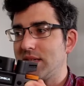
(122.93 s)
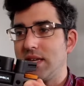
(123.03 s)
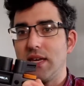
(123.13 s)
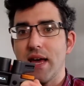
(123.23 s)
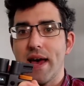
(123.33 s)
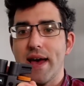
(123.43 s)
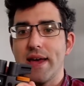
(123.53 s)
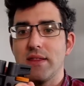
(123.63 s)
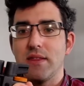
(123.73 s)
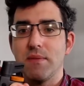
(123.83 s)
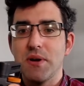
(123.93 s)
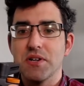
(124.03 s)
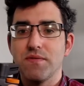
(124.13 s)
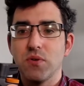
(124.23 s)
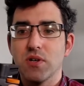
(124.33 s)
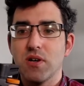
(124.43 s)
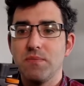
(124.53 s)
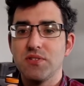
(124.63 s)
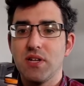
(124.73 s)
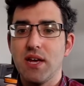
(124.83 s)
the microphone
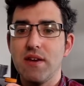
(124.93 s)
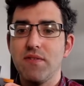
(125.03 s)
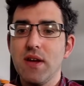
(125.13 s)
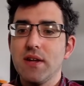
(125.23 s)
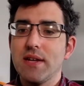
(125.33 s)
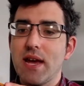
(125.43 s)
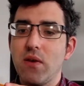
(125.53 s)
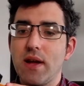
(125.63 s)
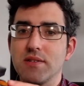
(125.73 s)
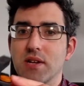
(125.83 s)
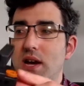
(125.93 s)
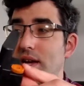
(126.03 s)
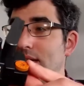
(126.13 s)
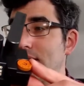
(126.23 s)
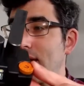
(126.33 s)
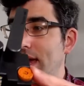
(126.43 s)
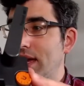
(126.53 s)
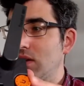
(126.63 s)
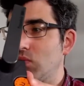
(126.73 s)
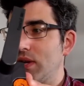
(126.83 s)
comes to life. Now, it's got a
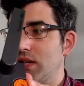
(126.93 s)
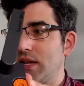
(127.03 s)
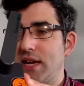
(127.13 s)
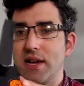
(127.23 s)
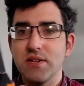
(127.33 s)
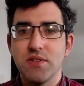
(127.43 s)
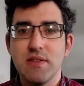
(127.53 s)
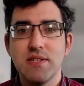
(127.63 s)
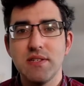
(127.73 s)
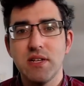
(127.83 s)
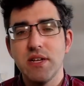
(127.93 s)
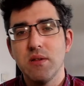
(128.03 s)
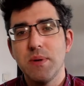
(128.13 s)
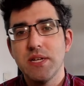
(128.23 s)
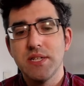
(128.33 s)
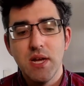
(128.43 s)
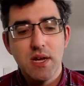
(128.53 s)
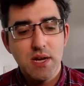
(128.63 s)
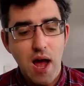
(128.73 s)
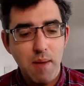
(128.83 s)
gain wheel here. So this is a little bit
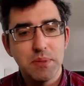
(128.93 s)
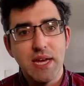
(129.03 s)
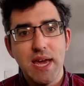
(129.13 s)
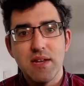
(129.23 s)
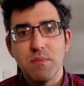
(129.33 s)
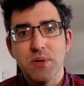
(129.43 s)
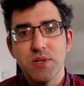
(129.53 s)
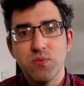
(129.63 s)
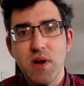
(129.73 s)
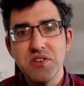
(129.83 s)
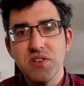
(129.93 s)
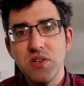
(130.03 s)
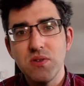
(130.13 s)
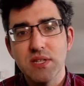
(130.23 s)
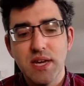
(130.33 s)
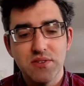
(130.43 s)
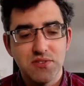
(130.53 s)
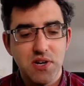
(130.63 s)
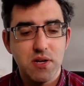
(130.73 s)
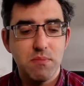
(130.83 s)
complicated, because when you're using
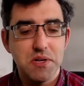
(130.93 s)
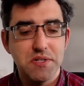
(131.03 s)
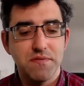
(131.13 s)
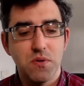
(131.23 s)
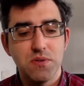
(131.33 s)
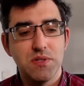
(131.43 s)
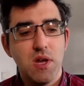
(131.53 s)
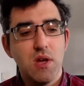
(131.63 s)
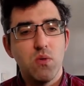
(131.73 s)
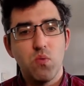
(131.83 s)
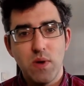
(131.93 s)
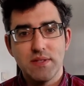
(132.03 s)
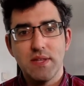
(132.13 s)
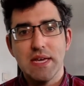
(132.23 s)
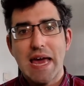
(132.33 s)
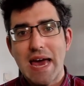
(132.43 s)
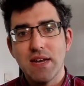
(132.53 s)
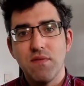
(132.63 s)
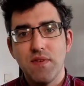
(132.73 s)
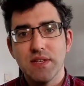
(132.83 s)
external microphones with the
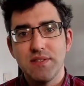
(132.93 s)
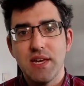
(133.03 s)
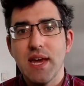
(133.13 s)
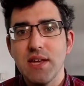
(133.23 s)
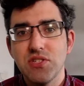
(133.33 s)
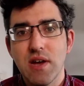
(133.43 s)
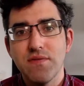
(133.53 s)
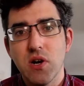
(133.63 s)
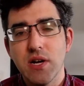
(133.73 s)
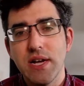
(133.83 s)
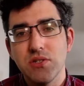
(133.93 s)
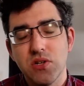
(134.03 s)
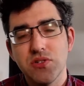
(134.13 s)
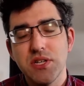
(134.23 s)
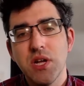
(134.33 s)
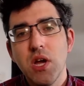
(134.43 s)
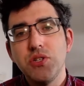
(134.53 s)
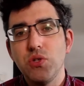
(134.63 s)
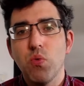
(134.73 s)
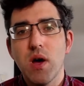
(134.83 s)
Canon Vixia HF R800,
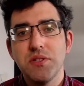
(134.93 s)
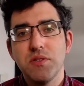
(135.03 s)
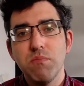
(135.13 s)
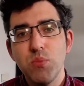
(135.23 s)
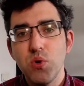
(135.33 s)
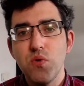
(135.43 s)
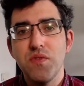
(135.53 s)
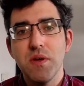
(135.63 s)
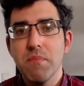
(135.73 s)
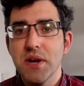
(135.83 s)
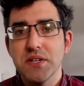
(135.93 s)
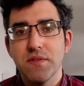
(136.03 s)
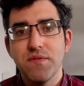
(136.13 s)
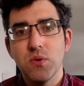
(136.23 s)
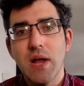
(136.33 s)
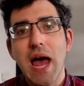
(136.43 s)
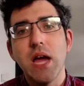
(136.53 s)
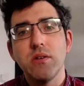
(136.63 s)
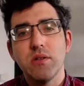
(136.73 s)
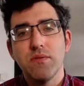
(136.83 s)
you want to move the microphone
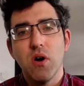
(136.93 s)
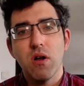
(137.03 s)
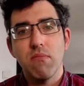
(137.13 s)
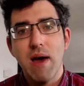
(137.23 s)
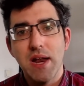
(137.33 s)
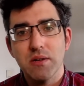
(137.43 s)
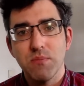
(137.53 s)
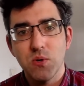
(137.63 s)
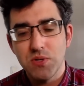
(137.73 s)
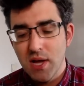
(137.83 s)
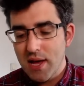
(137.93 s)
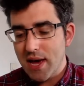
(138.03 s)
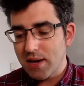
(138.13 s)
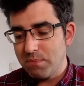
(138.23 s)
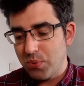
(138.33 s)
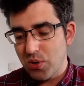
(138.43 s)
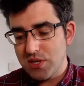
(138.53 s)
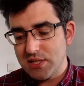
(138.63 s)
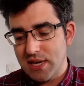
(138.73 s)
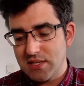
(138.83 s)
out of automatic mode and put
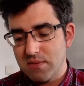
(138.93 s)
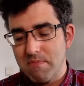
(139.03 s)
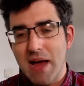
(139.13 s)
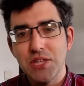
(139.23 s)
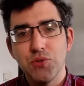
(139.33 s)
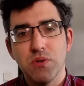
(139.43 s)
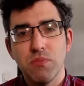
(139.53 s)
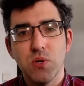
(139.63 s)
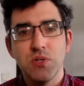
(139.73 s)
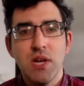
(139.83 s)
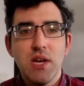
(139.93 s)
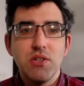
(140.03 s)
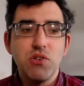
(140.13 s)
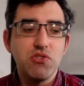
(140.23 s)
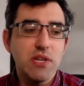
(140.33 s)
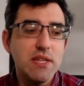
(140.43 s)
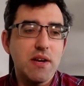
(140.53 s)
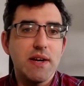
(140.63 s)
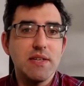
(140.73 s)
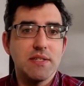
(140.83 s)
it into manual mode. Usually
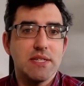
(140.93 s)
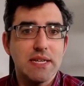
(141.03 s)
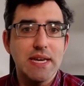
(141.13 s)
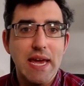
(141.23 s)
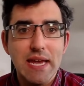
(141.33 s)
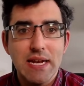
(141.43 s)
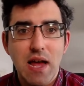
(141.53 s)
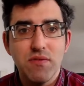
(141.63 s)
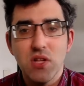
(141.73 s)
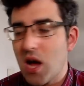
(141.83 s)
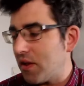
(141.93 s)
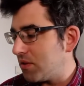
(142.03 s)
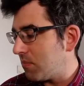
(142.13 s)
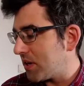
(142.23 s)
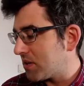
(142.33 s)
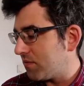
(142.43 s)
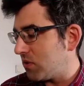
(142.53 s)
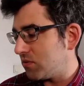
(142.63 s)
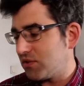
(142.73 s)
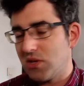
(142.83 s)
there isn't a gain level on the
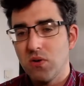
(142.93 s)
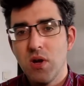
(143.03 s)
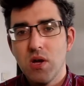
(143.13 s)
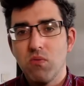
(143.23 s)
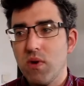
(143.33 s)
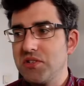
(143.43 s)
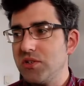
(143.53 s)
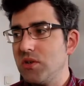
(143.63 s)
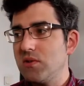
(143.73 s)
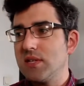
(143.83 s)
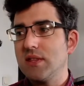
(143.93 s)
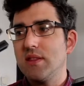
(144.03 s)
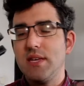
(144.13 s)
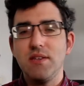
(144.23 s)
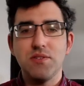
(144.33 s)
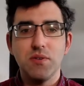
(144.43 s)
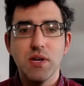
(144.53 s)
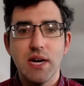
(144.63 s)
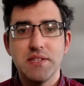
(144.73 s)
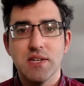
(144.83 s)
microphone. So when you're using these two
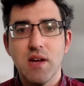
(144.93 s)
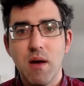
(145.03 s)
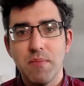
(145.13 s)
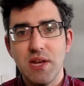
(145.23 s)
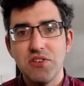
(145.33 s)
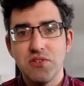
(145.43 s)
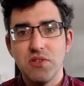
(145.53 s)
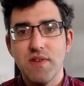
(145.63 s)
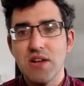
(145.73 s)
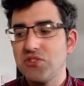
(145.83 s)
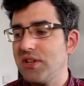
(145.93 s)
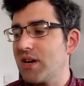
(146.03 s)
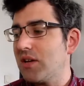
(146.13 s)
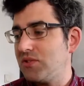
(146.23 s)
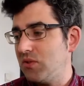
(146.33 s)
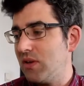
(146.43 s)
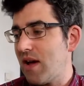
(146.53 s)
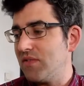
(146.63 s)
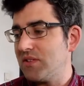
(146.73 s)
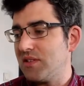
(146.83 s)
guys in combination, you've actually got two
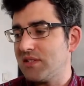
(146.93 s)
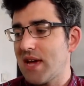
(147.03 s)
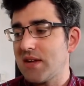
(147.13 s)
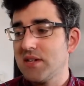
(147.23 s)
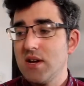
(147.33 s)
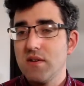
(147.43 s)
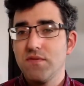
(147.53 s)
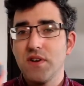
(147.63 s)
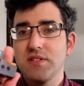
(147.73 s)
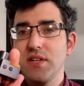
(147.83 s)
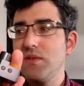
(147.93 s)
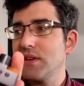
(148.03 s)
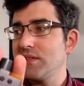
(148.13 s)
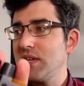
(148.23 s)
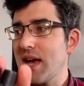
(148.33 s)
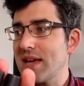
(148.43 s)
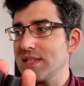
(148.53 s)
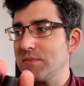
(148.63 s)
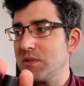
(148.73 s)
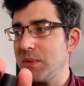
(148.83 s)
levels to set. Firstly, you can see as
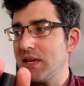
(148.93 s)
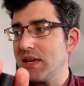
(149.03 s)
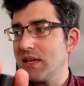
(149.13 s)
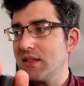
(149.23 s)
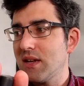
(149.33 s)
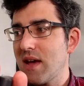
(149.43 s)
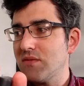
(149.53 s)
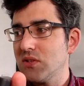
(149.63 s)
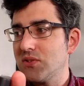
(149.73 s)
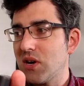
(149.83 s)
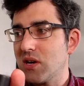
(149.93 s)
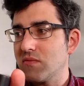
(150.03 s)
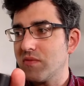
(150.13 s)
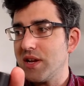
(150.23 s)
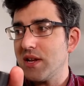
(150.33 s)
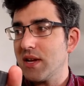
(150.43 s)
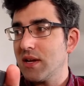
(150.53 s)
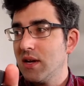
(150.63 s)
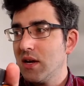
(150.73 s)
I'm speaking, the levels are reading